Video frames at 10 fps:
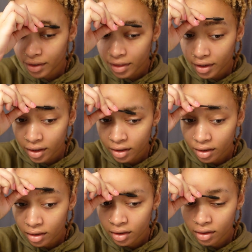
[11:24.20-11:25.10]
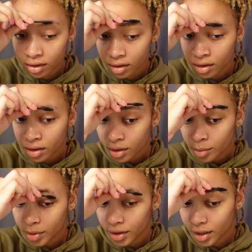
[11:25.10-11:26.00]
thick,
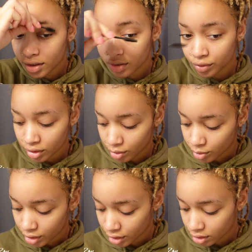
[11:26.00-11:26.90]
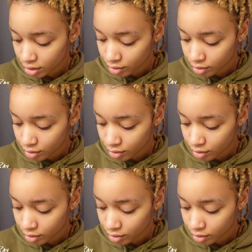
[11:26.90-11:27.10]
but that doesn't really work